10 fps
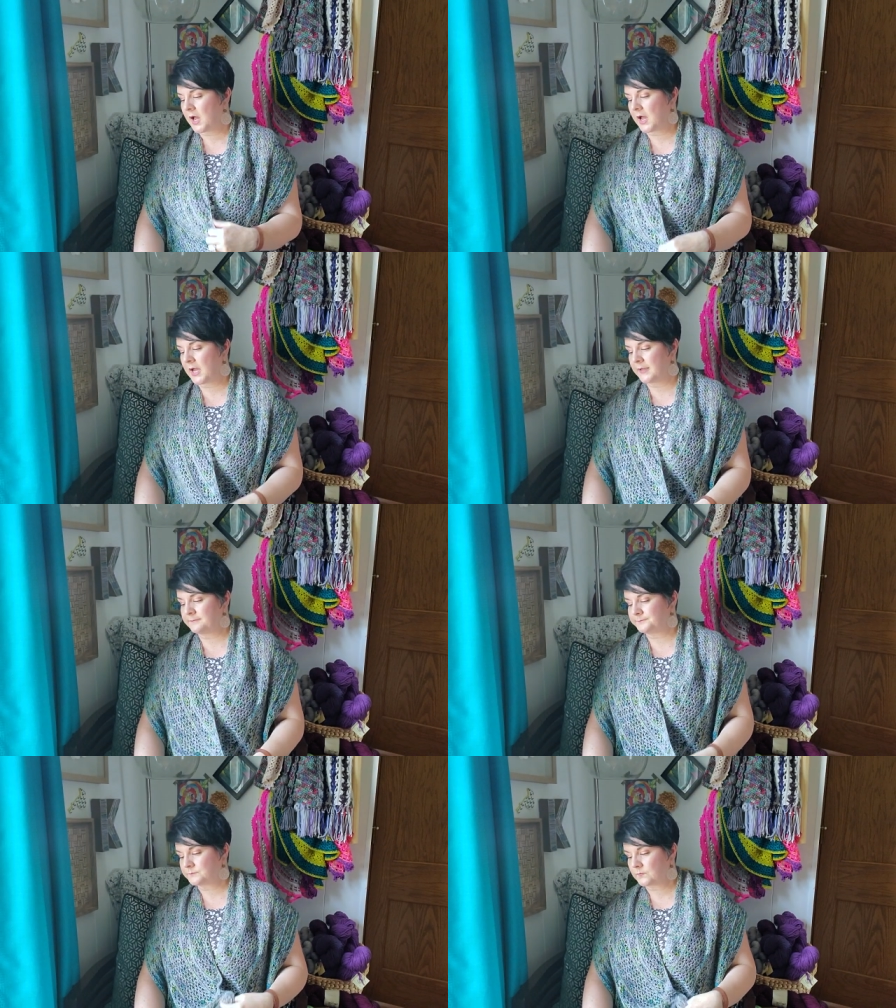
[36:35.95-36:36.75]
Um,
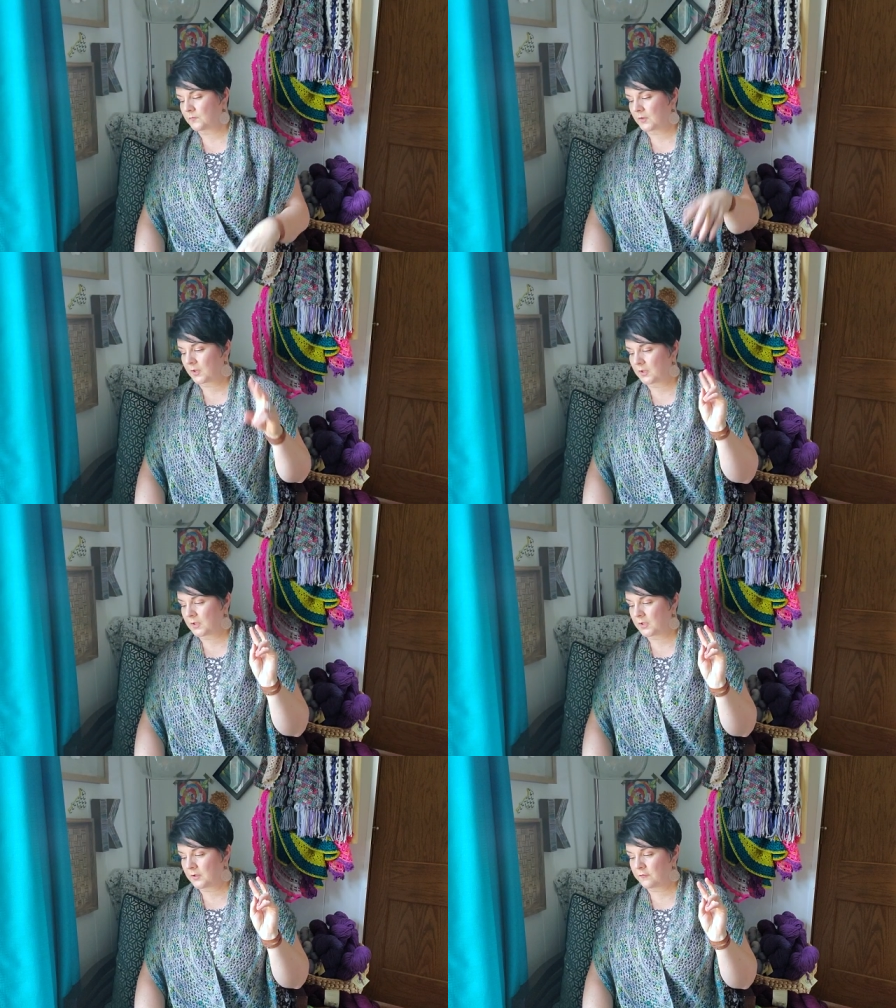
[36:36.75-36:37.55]

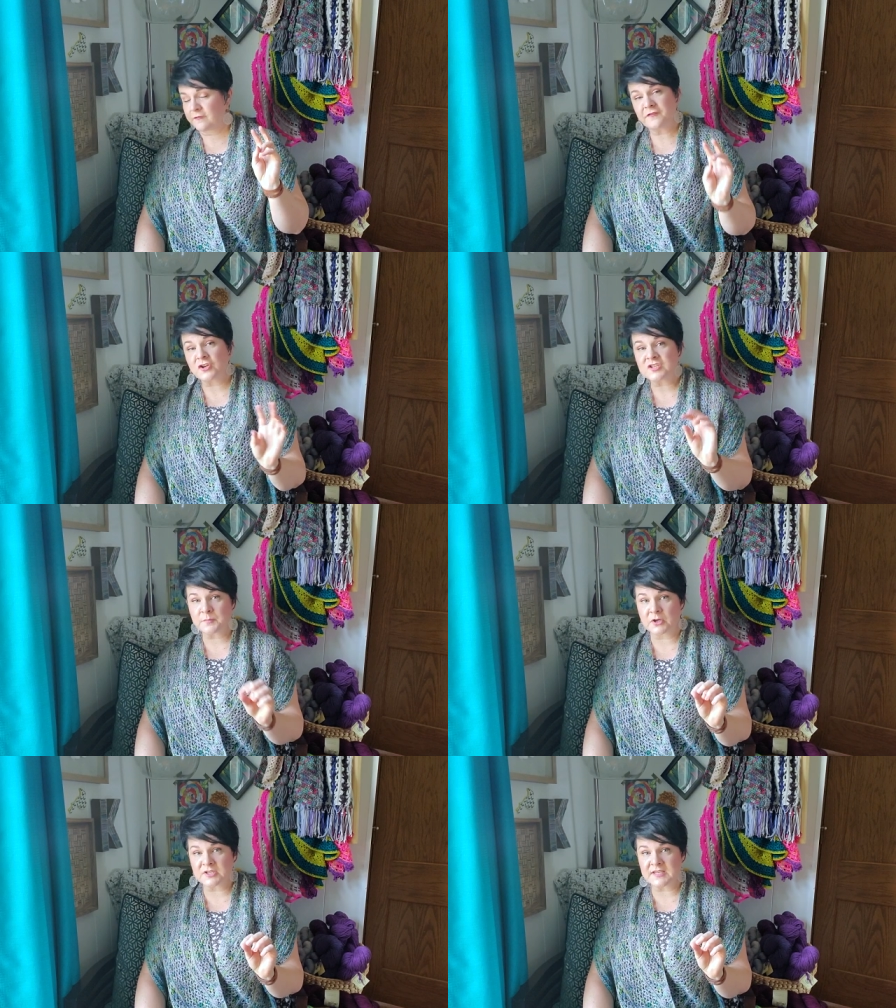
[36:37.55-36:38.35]
first
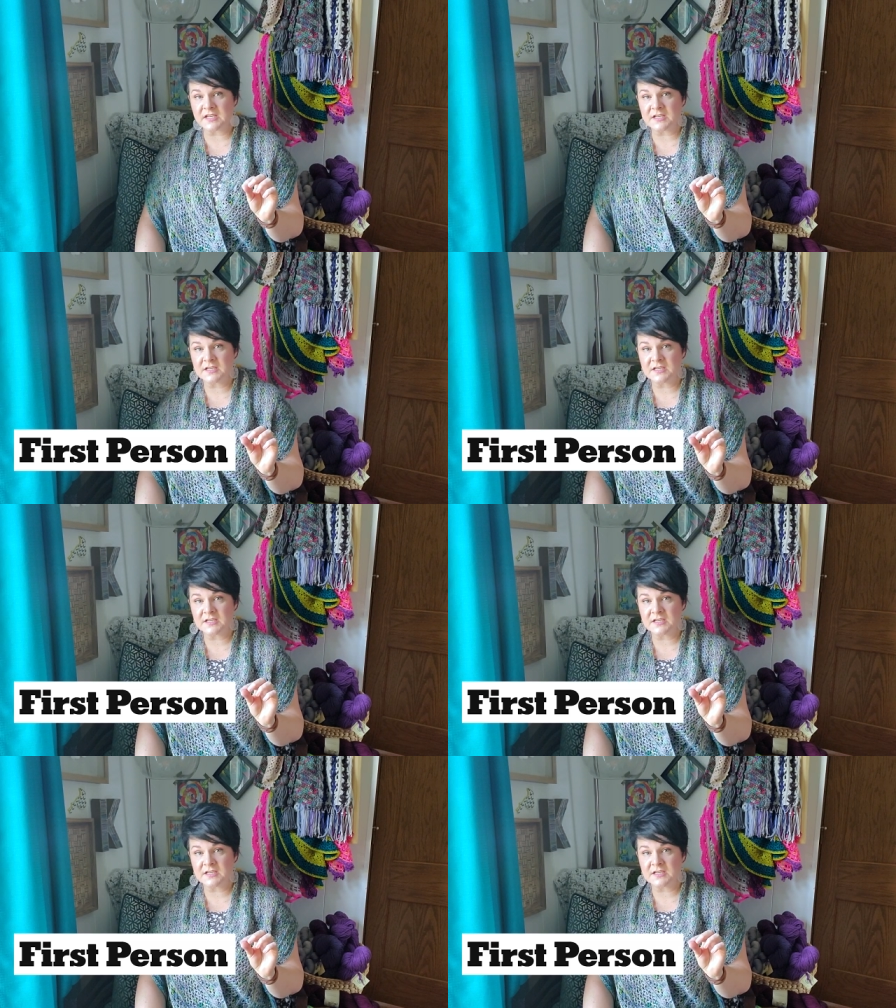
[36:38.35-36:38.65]
person